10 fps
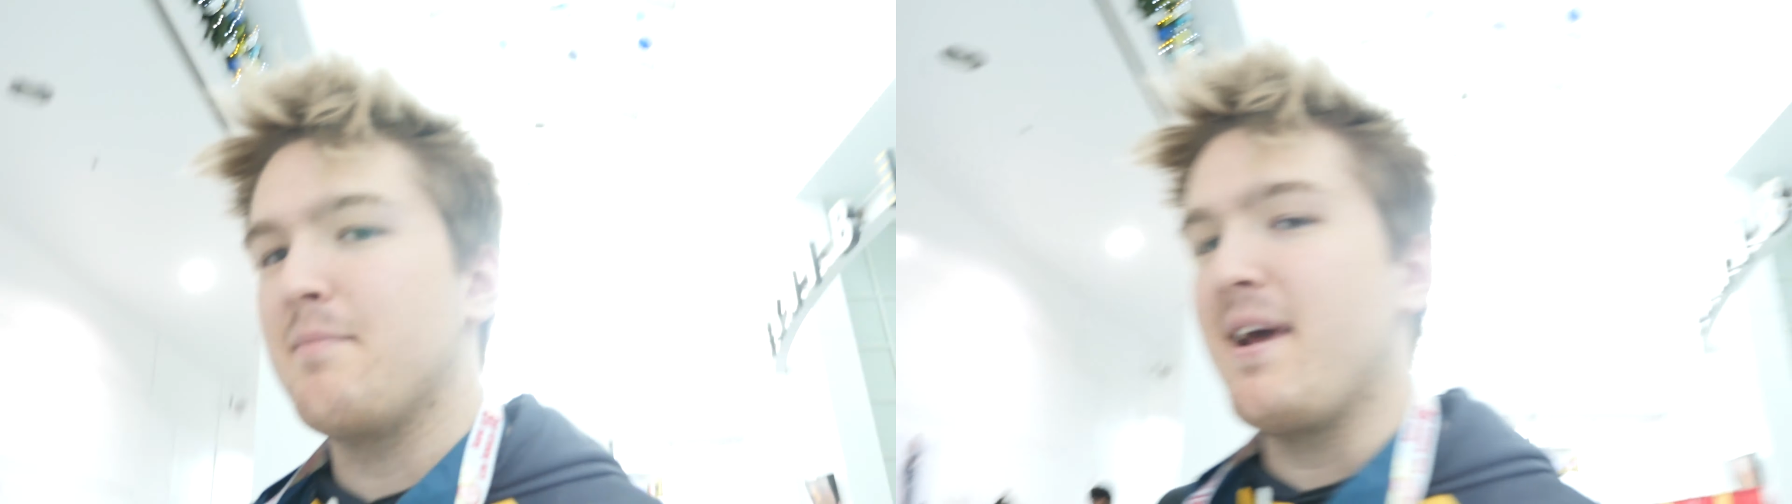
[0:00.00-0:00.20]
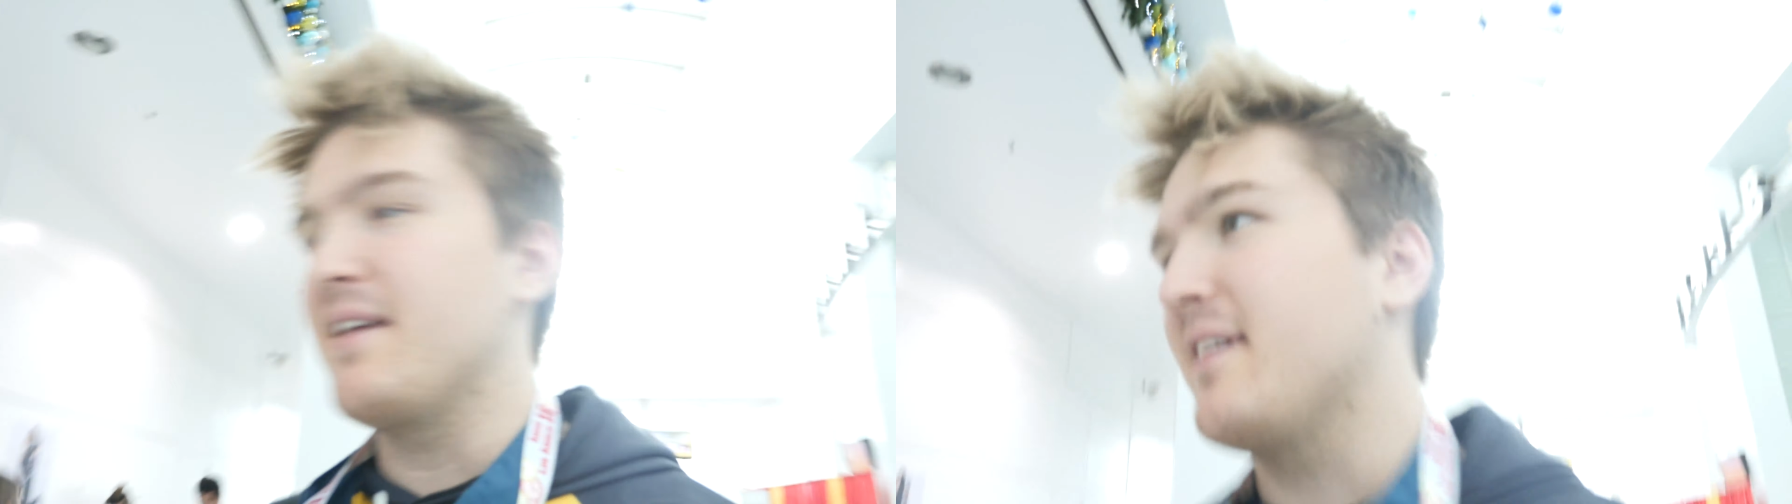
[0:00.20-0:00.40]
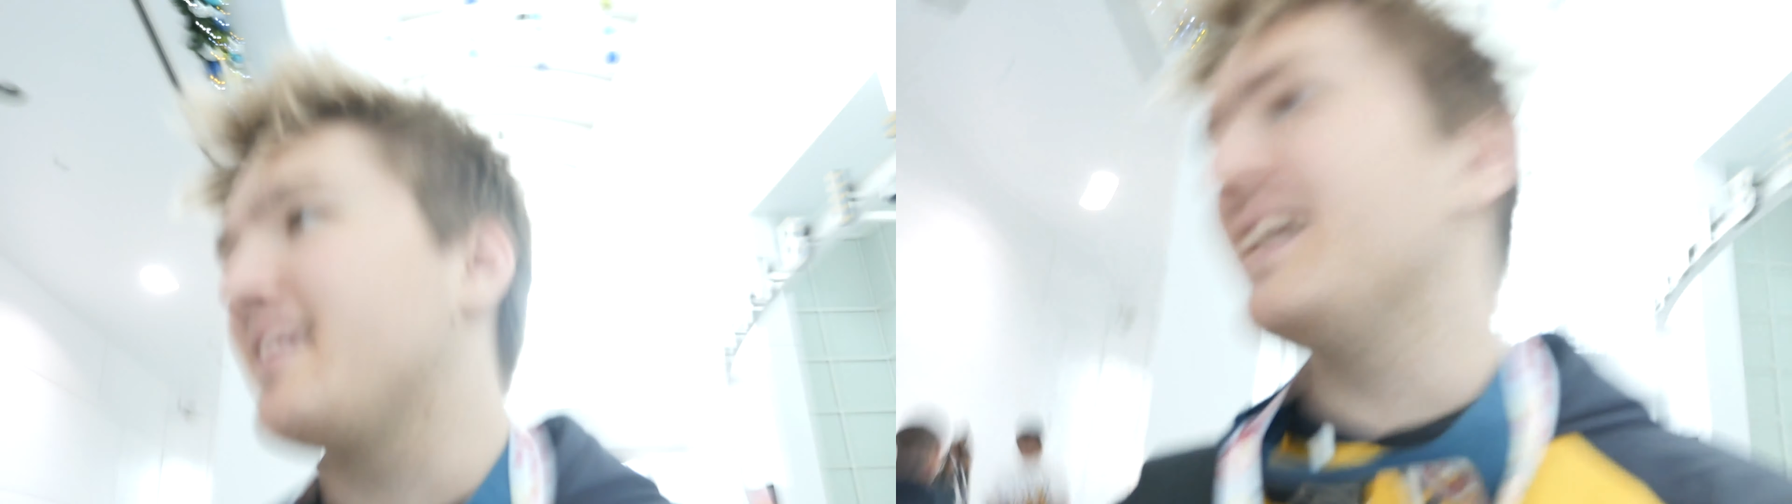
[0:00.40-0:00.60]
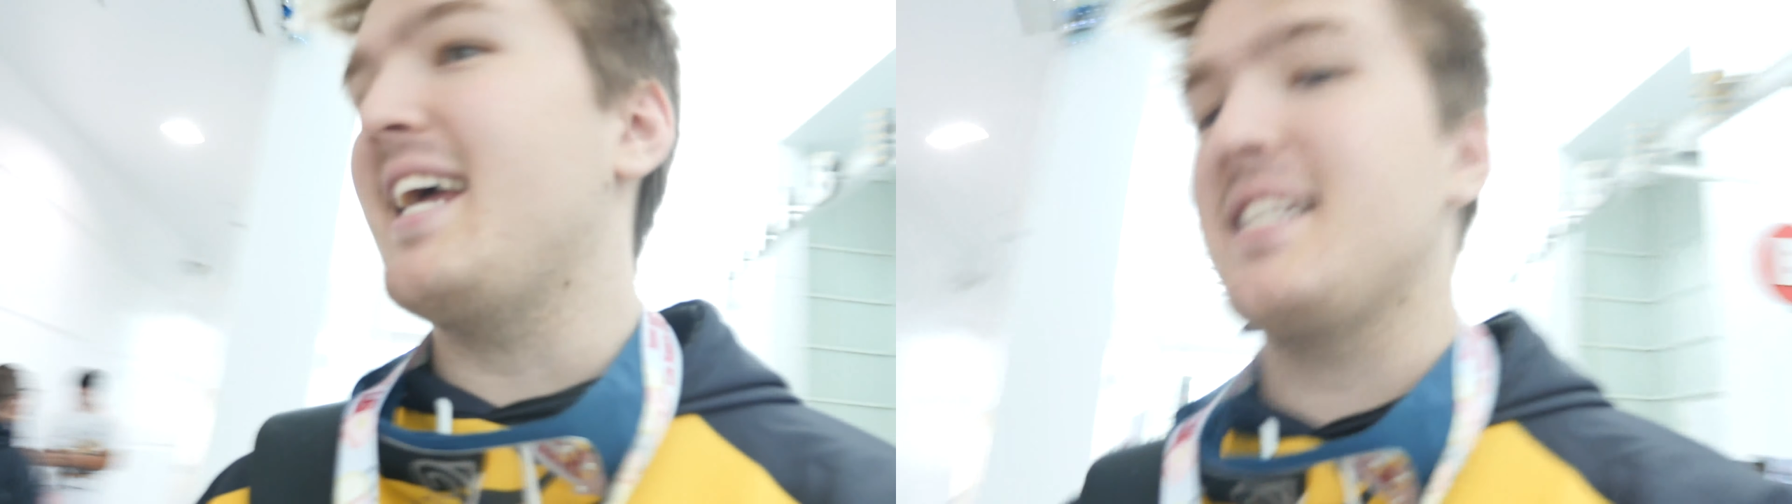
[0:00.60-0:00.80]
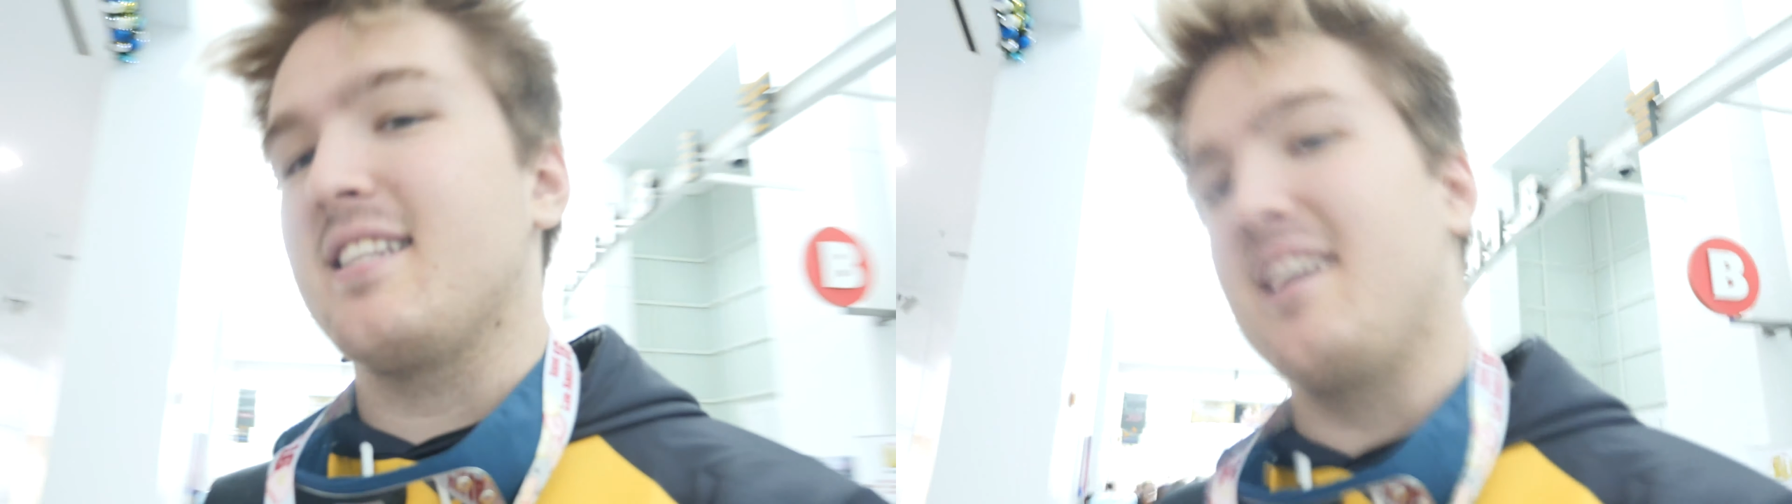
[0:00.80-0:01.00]
So I mean,
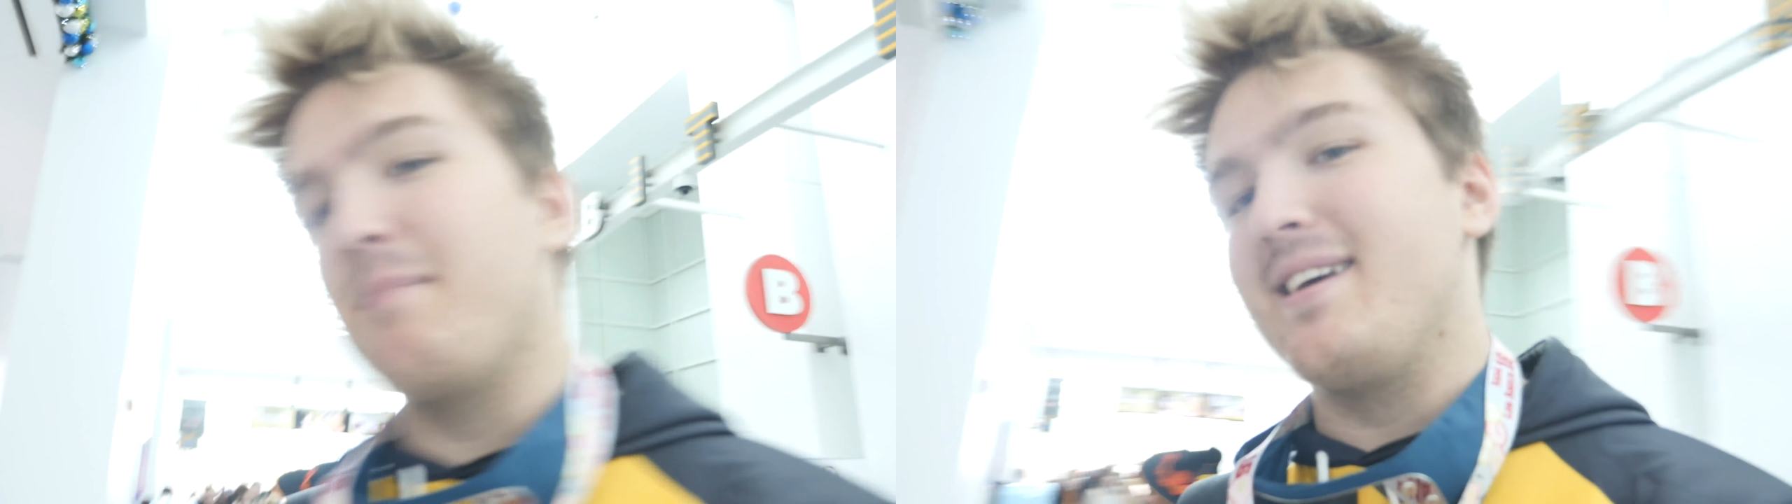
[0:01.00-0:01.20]
today's theme